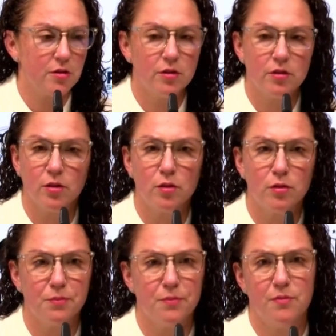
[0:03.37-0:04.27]
Yeah.
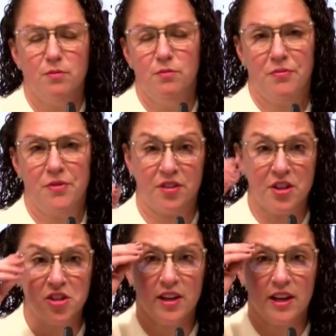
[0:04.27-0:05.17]
So
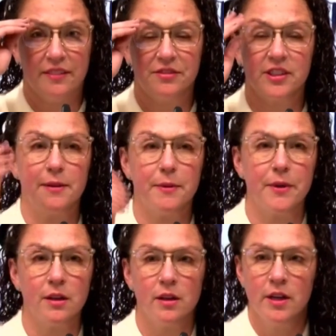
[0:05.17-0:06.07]
essentially at halftime, I
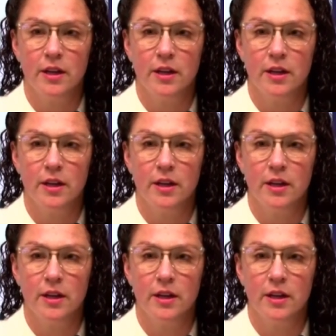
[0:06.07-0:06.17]
mean,